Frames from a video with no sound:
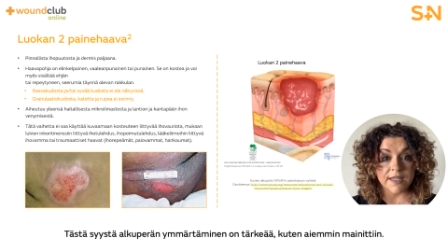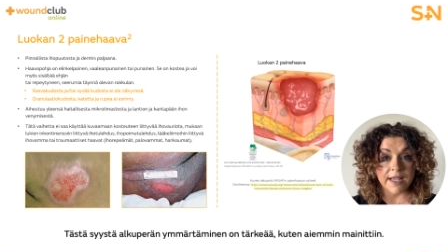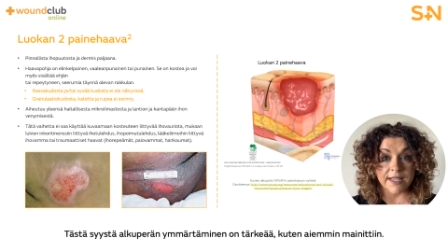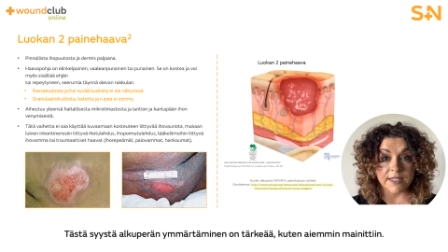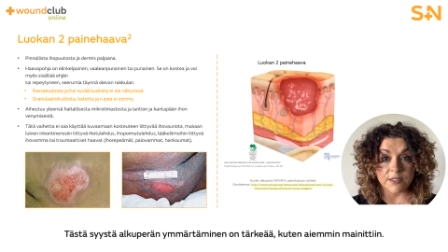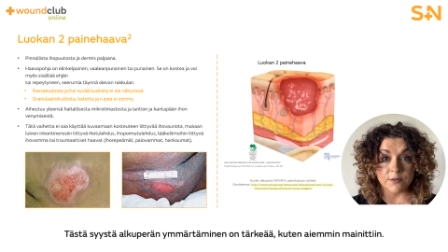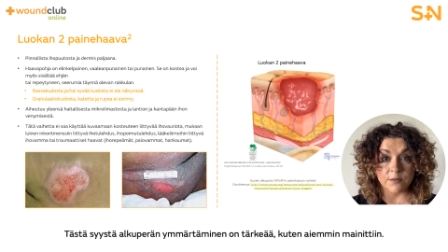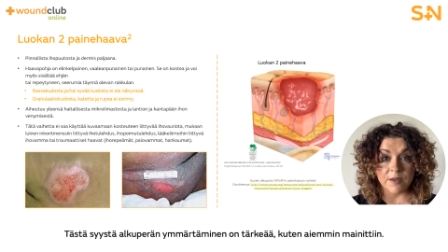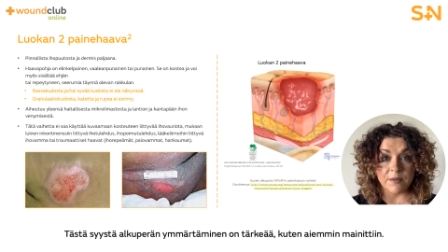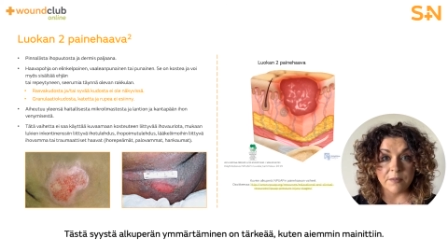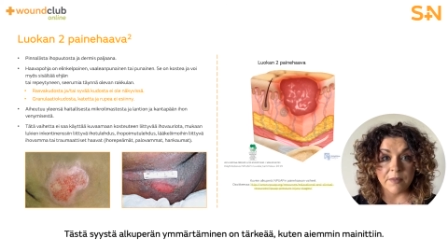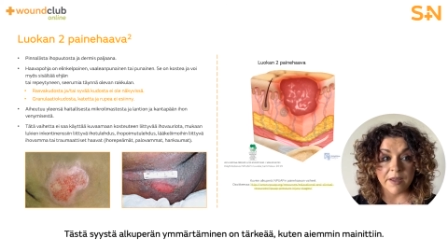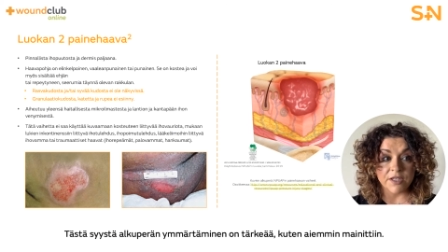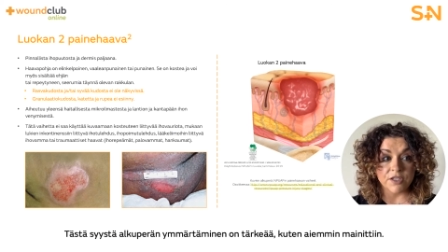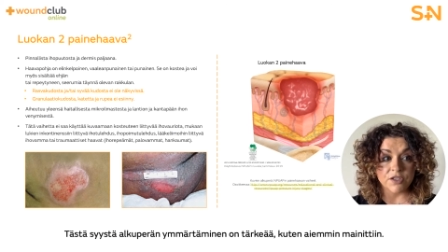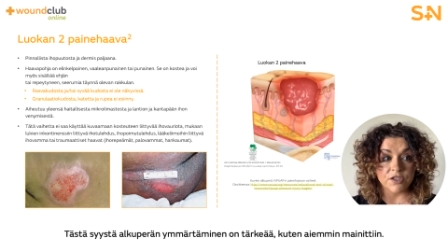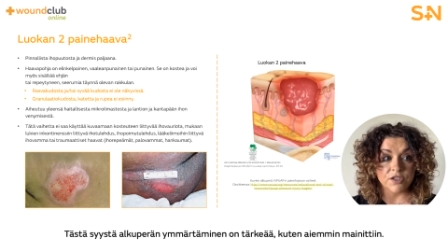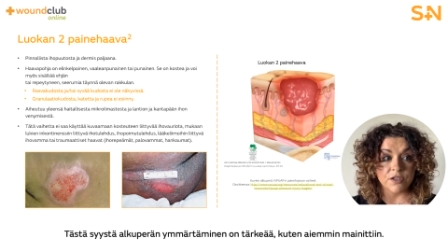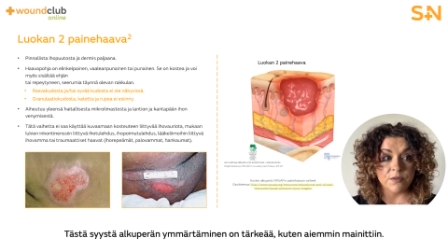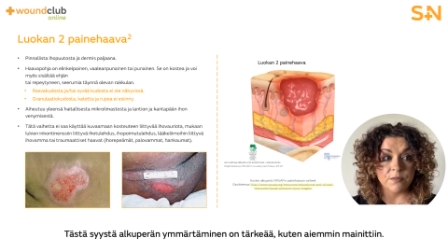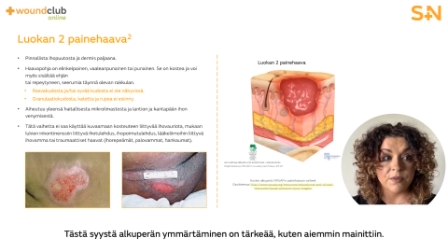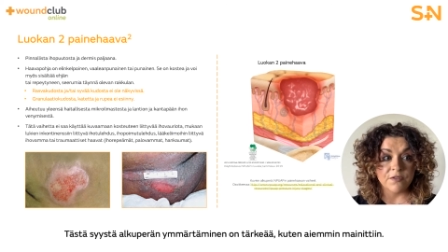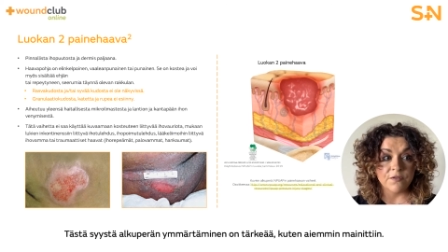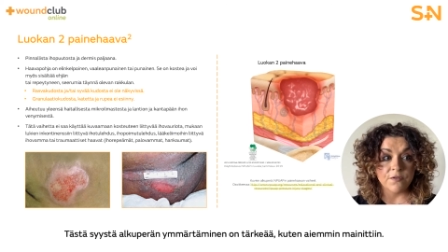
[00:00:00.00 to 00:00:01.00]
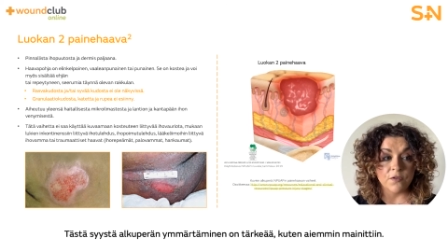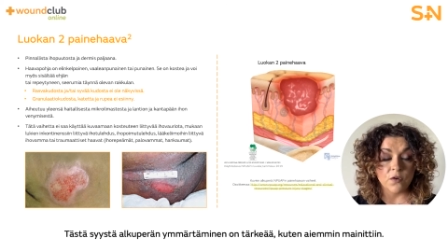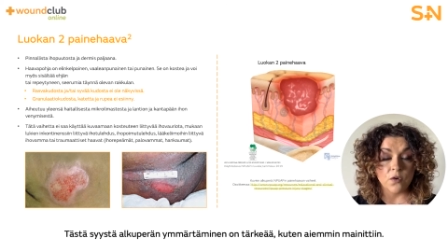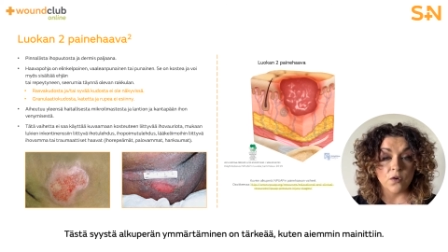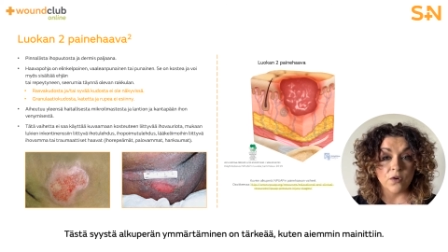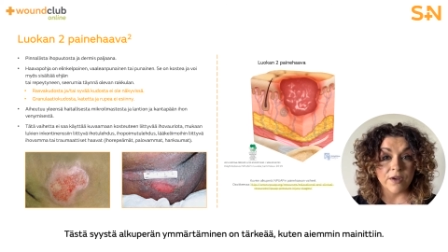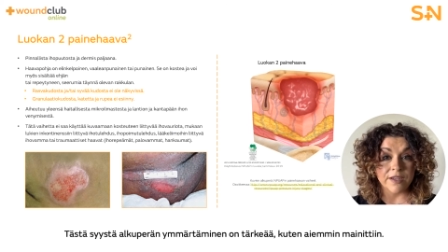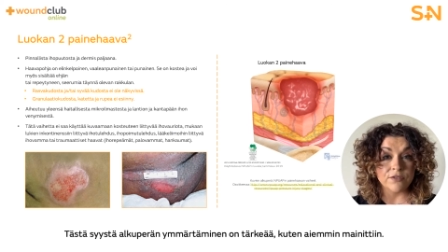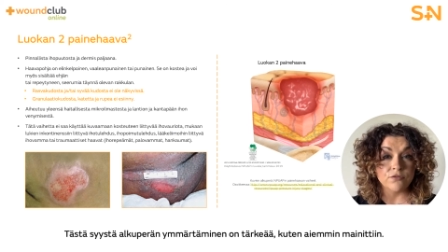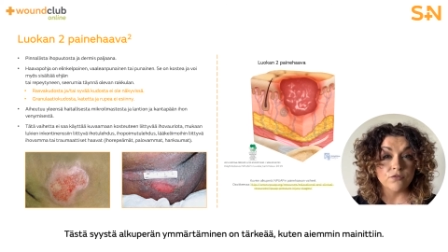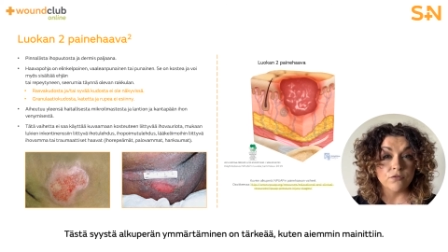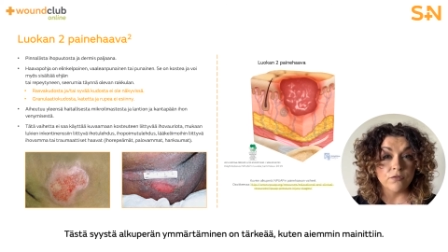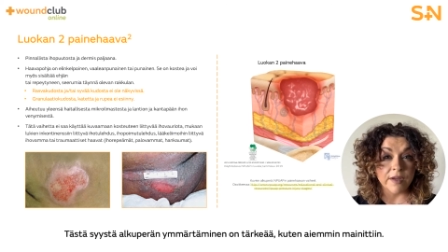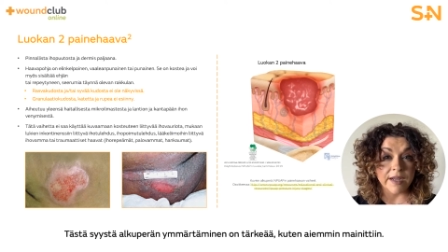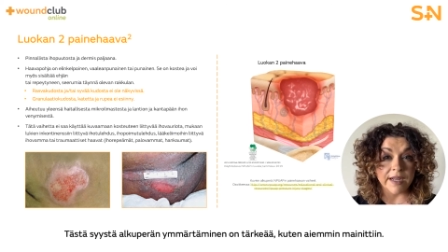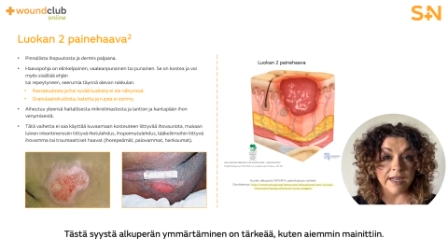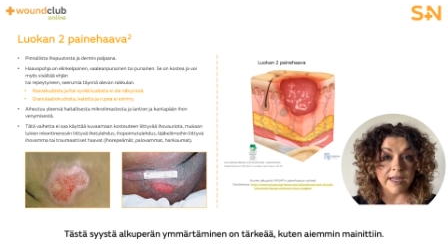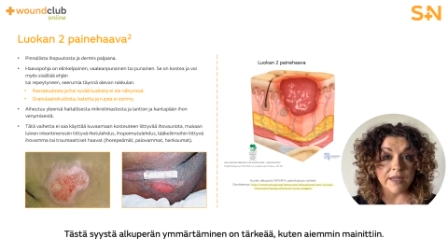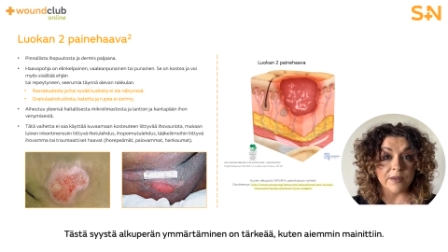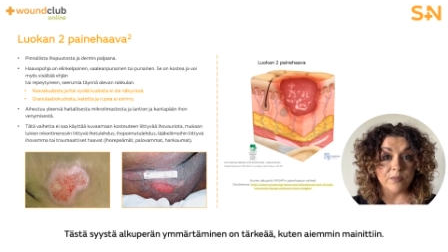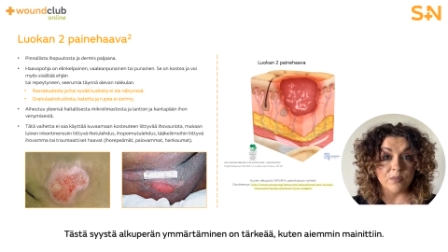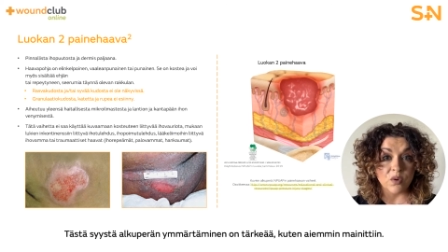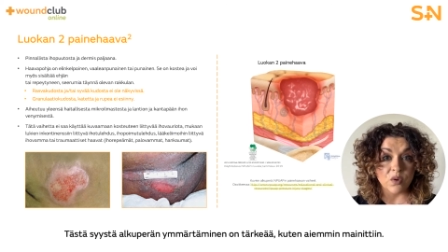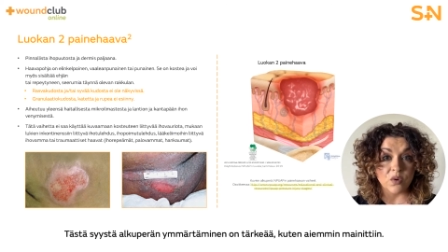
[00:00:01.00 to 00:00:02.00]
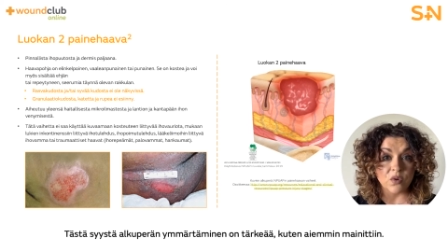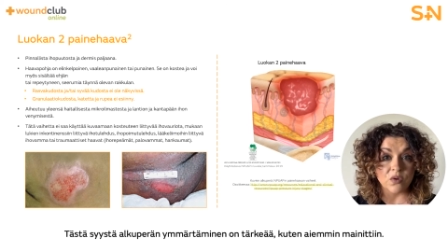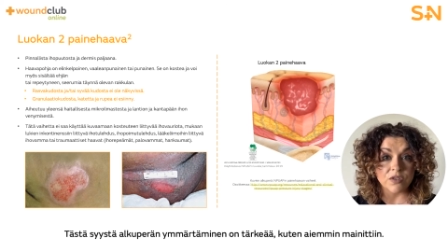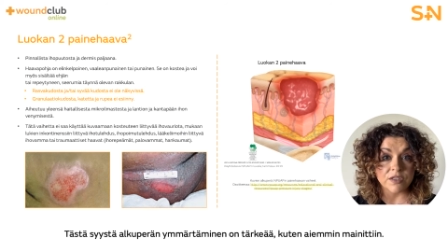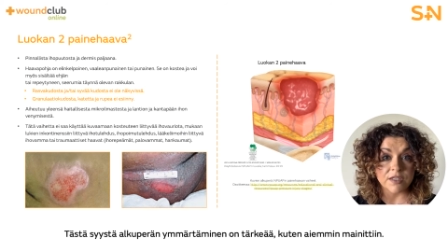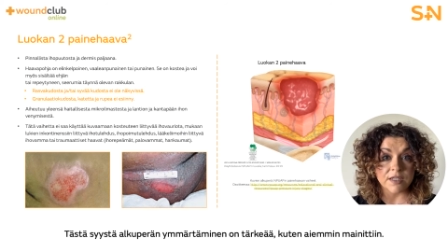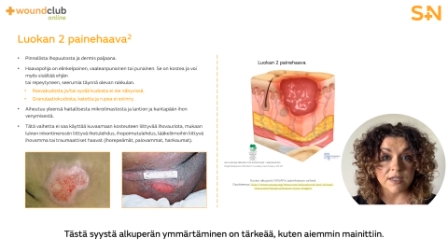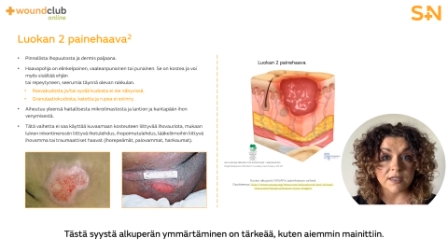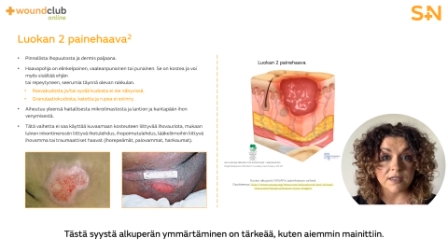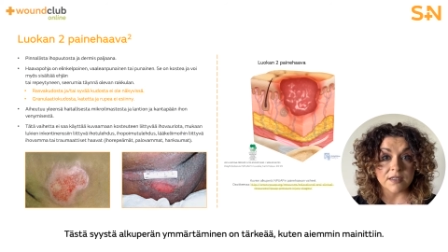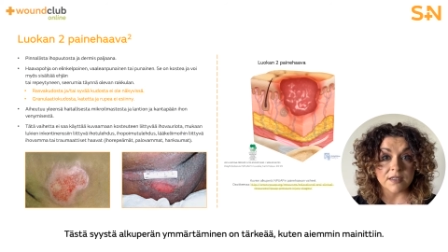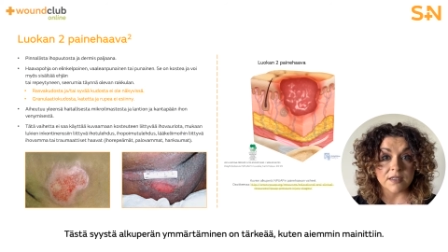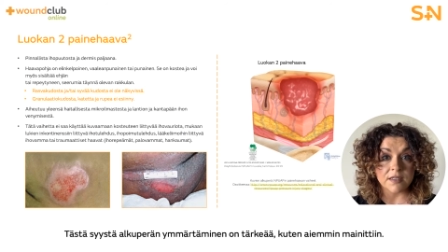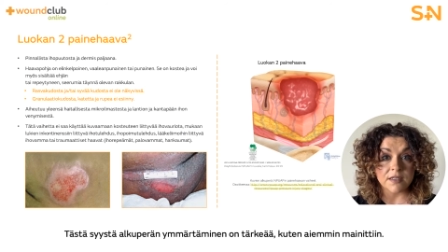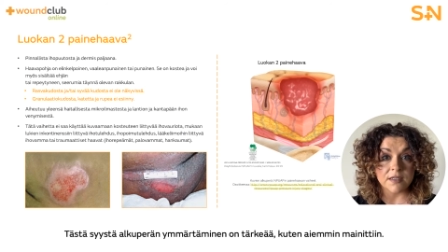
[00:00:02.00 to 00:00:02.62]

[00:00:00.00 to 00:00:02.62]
as we mentioned before, is really important.